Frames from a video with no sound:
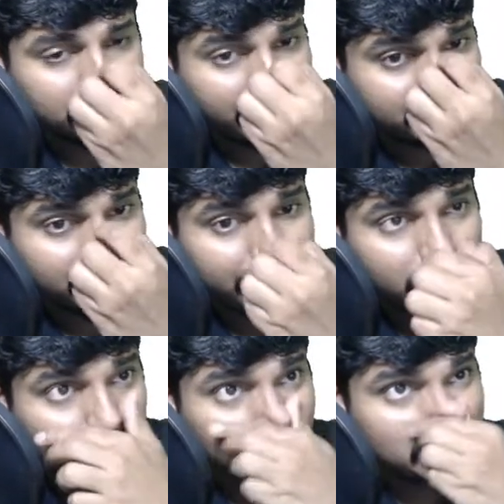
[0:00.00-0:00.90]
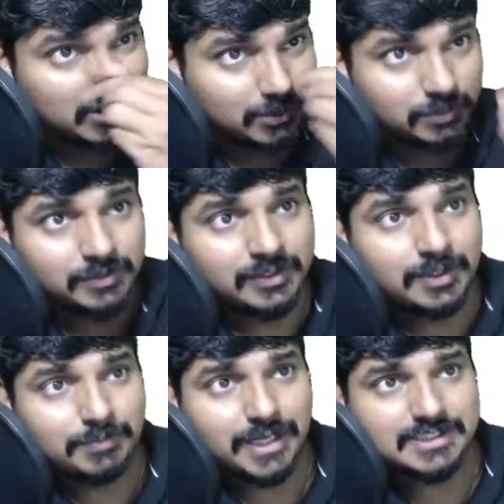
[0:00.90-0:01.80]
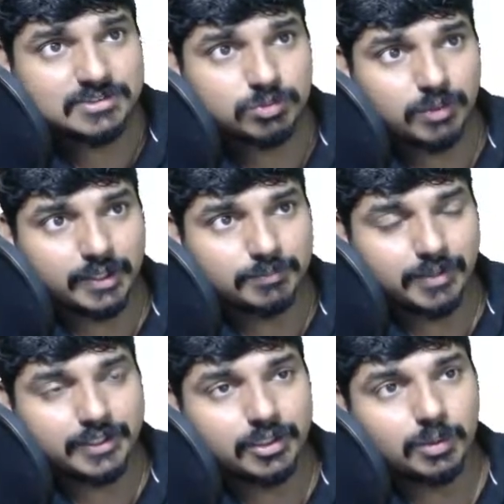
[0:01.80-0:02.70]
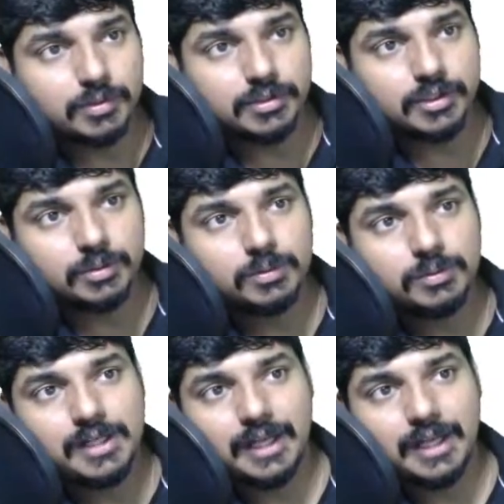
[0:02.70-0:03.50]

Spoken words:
1 by root 2 plus 1 by root 2,